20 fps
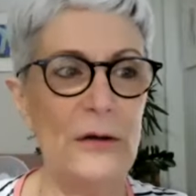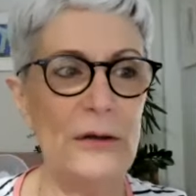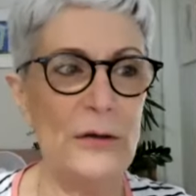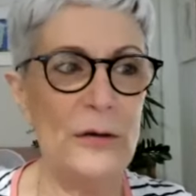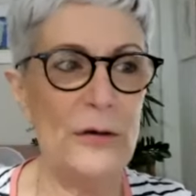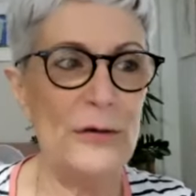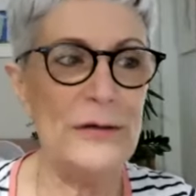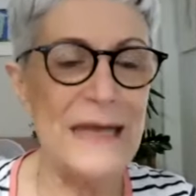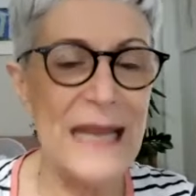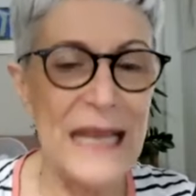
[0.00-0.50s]

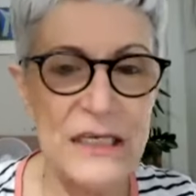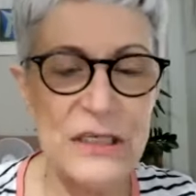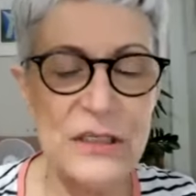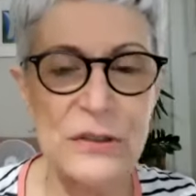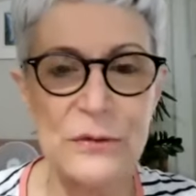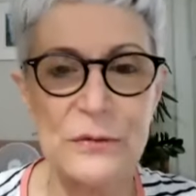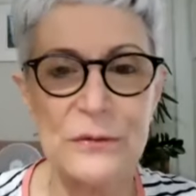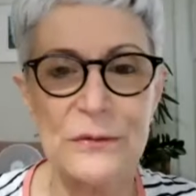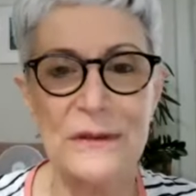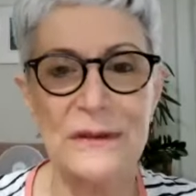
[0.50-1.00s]

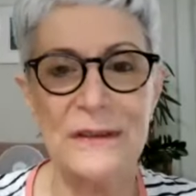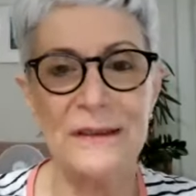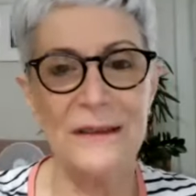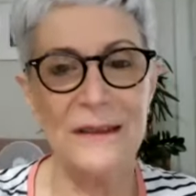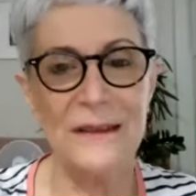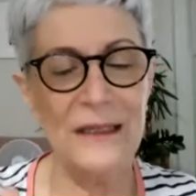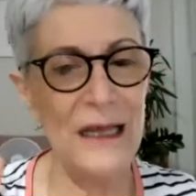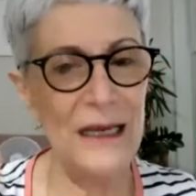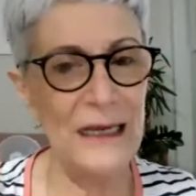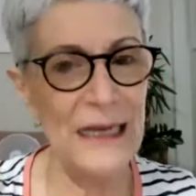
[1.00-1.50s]
connection,
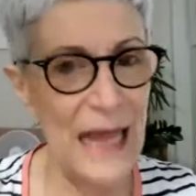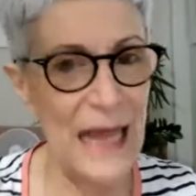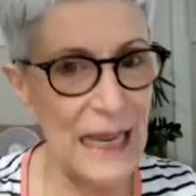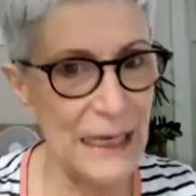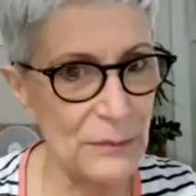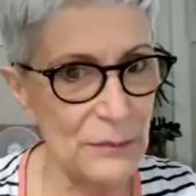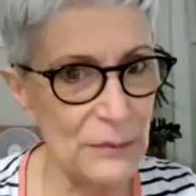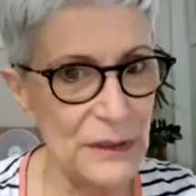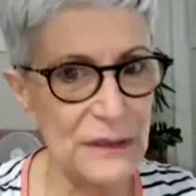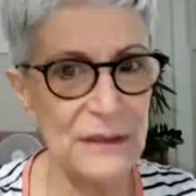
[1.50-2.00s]
the
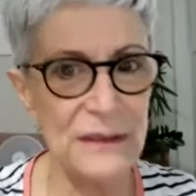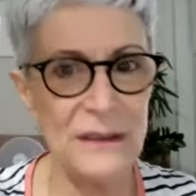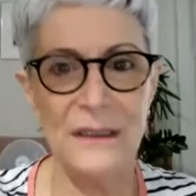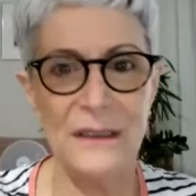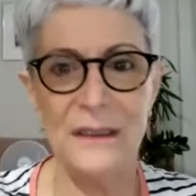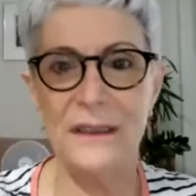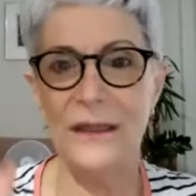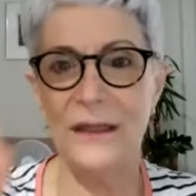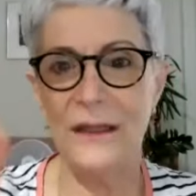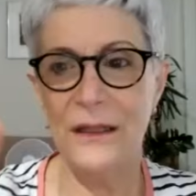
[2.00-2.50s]
alignment,
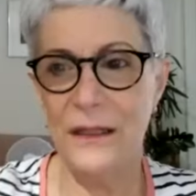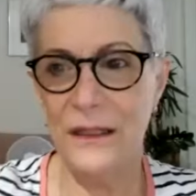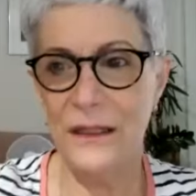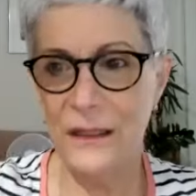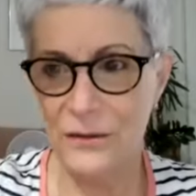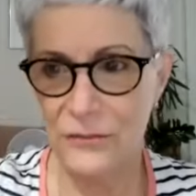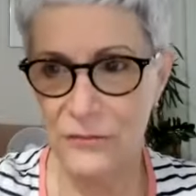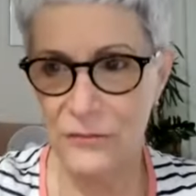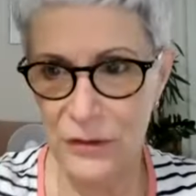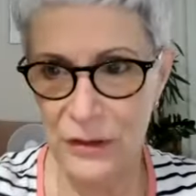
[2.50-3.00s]

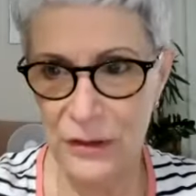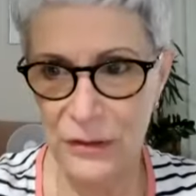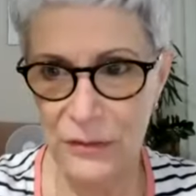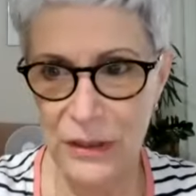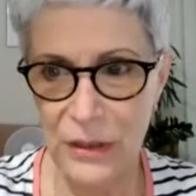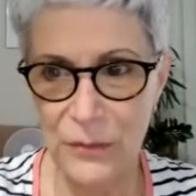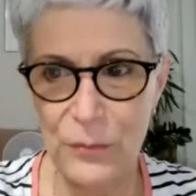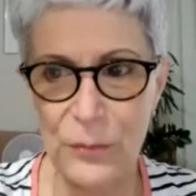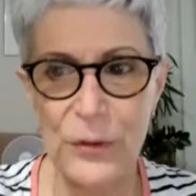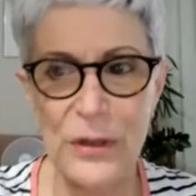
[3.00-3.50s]
the
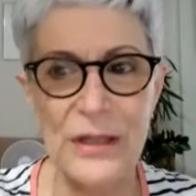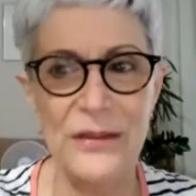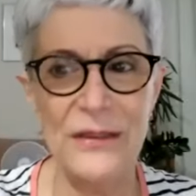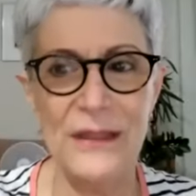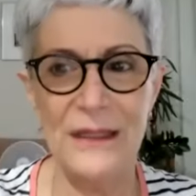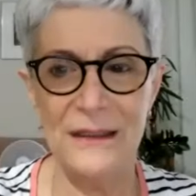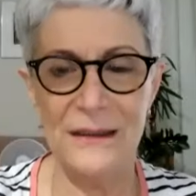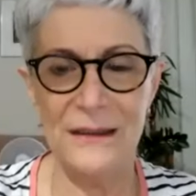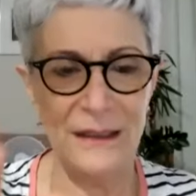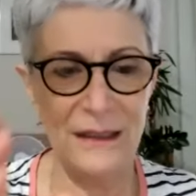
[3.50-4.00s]

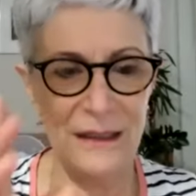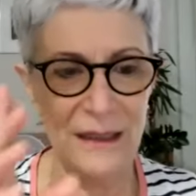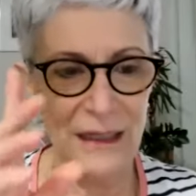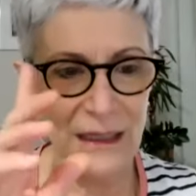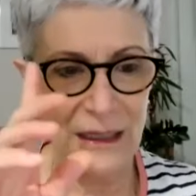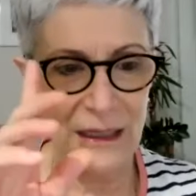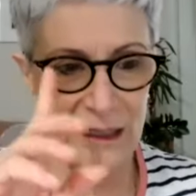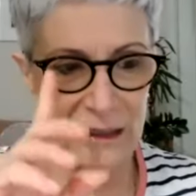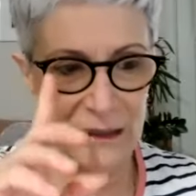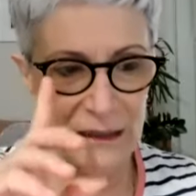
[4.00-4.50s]
breathing,
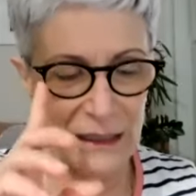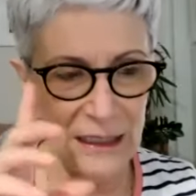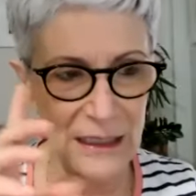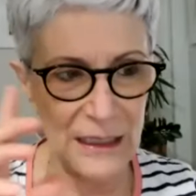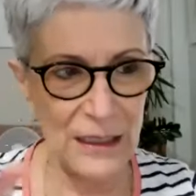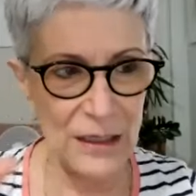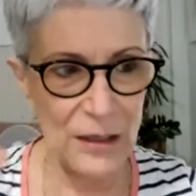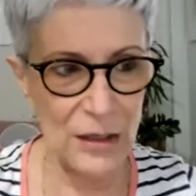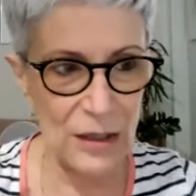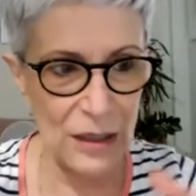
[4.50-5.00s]

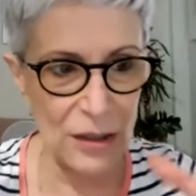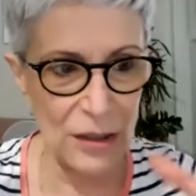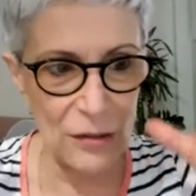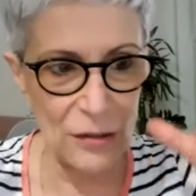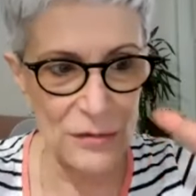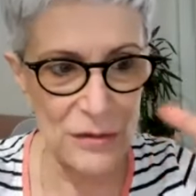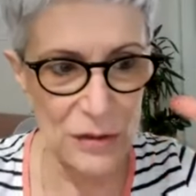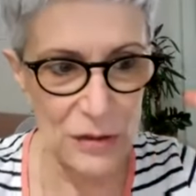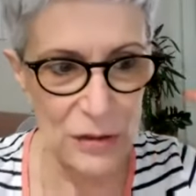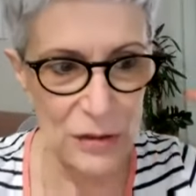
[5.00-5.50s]
the
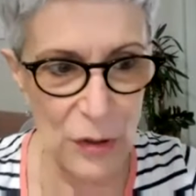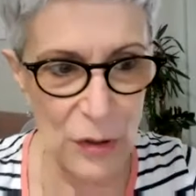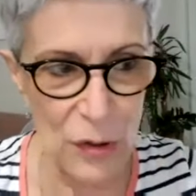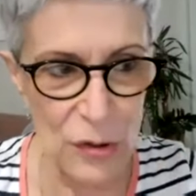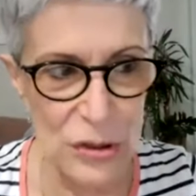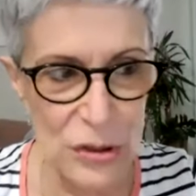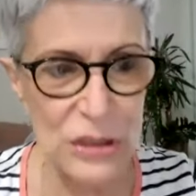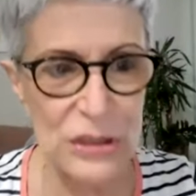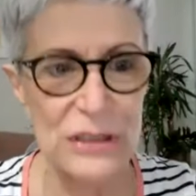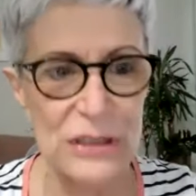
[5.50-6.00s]

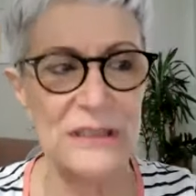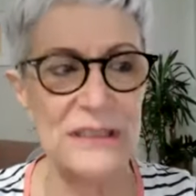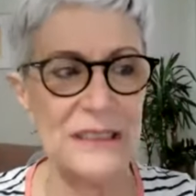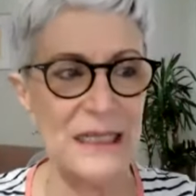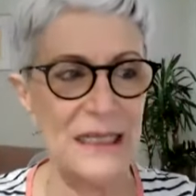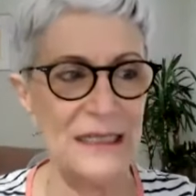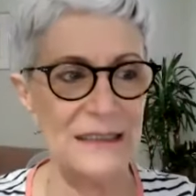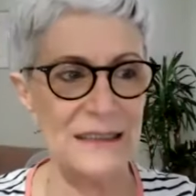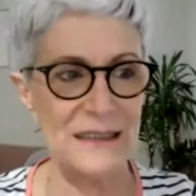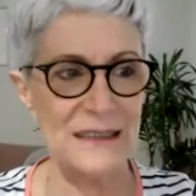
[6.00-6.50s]

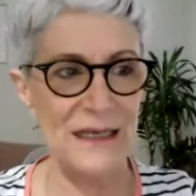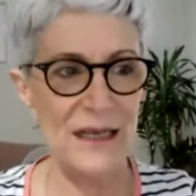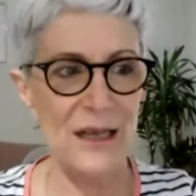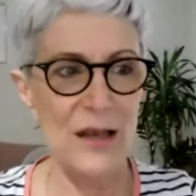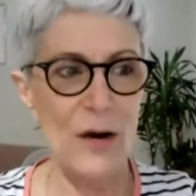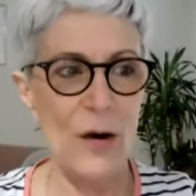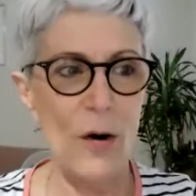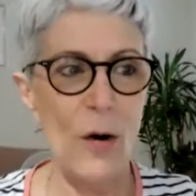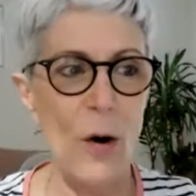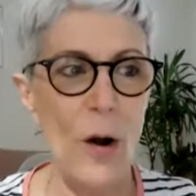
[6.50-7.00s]
consciousness.
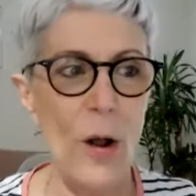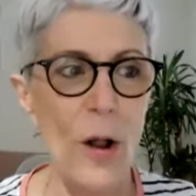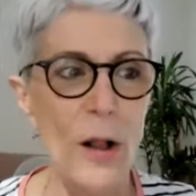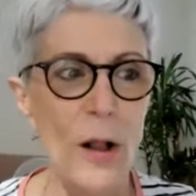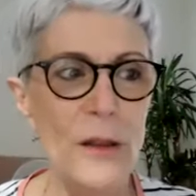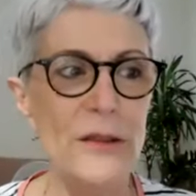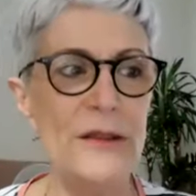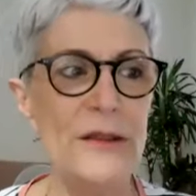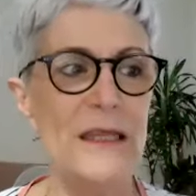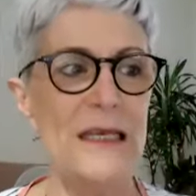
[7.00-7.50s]

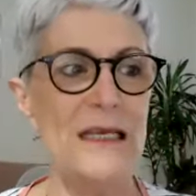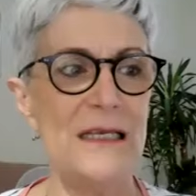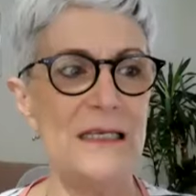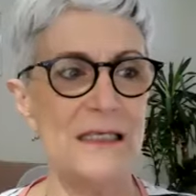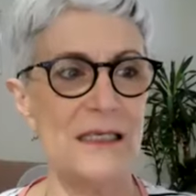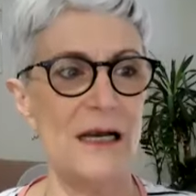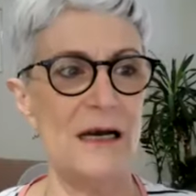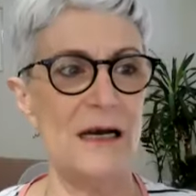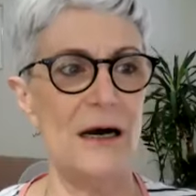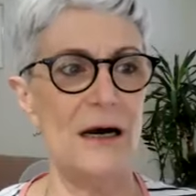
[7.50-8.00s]
All
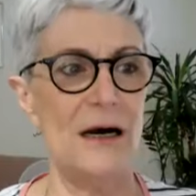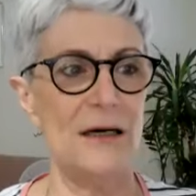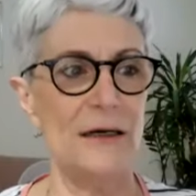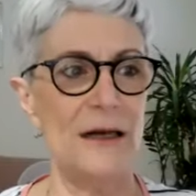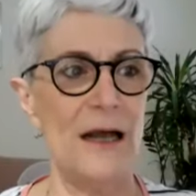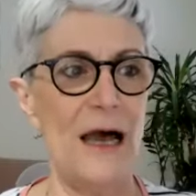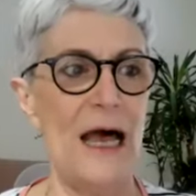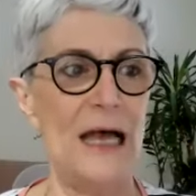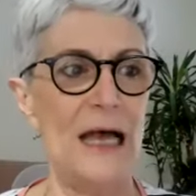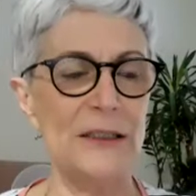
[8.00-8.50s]
these
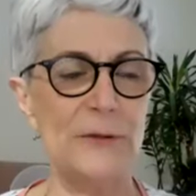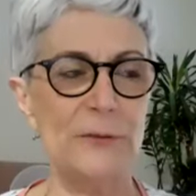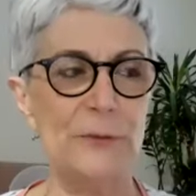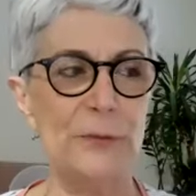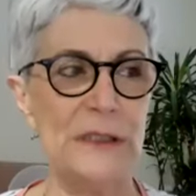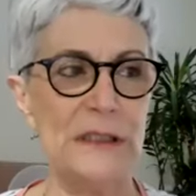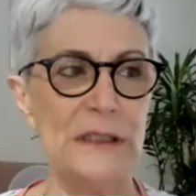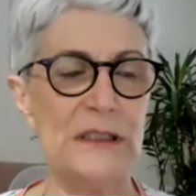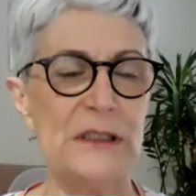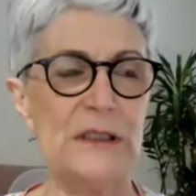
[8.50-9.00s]
are
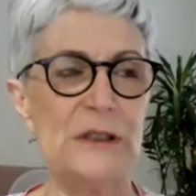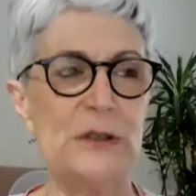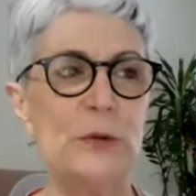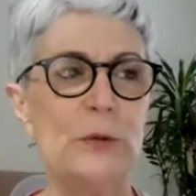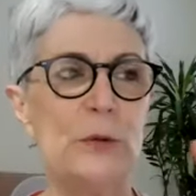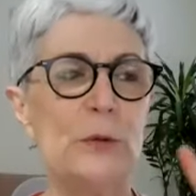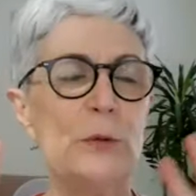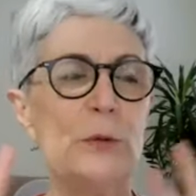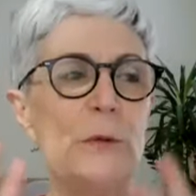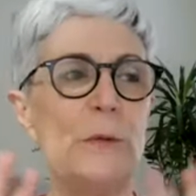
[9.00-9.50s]
aspects
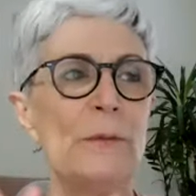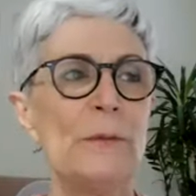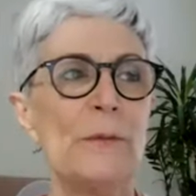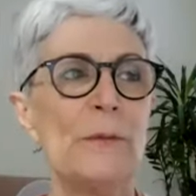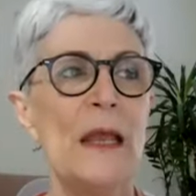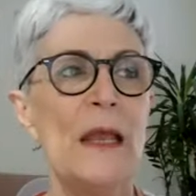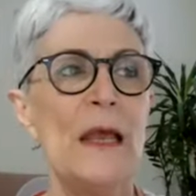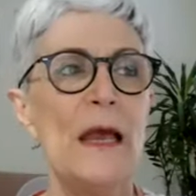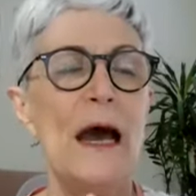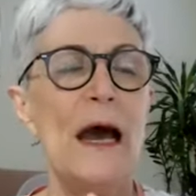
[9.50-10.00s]
to
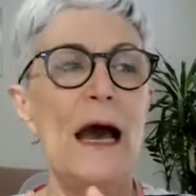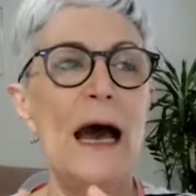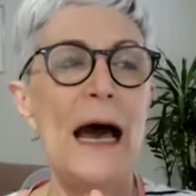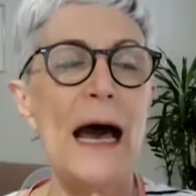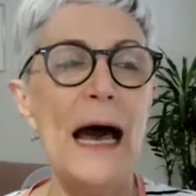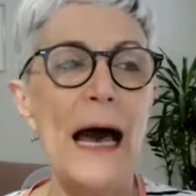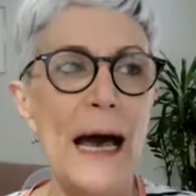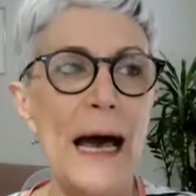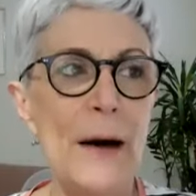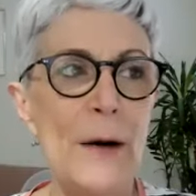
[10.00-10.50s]

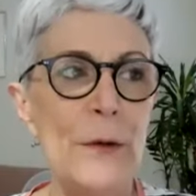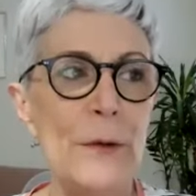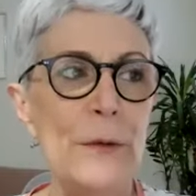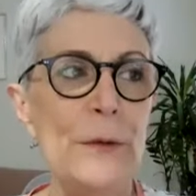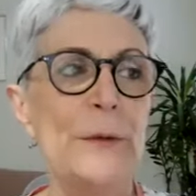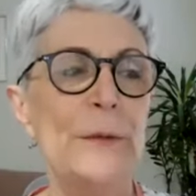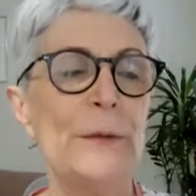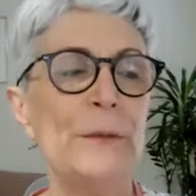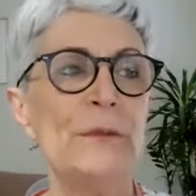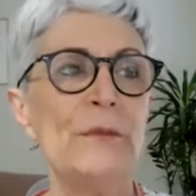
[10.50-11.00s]

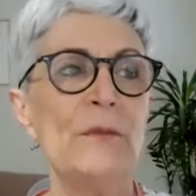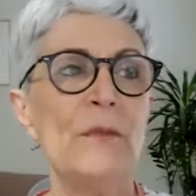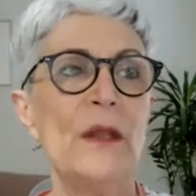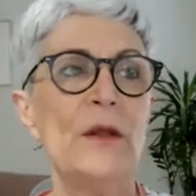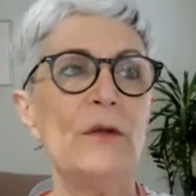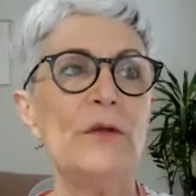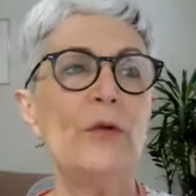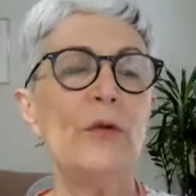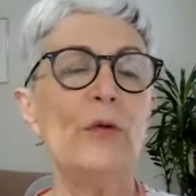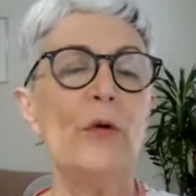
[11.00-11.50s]
how
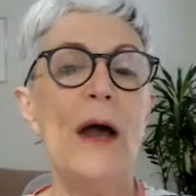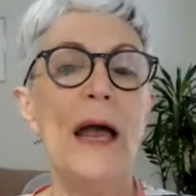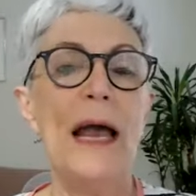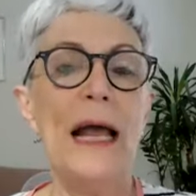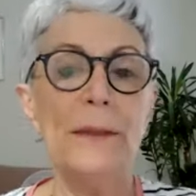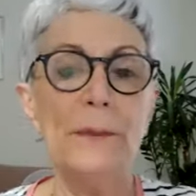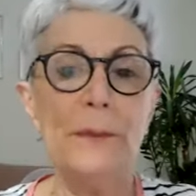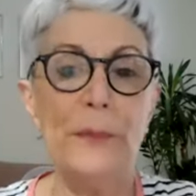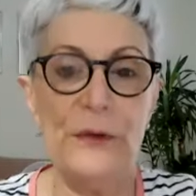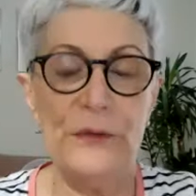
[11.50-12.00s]
to
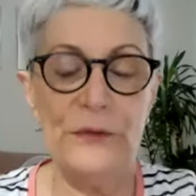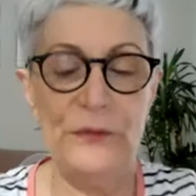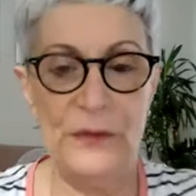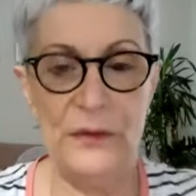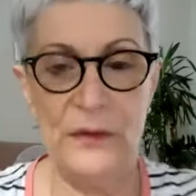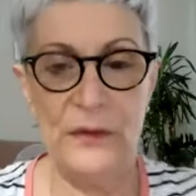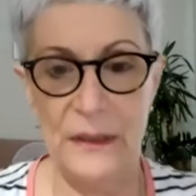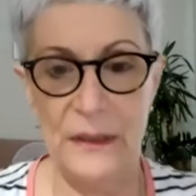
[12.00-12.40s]
help us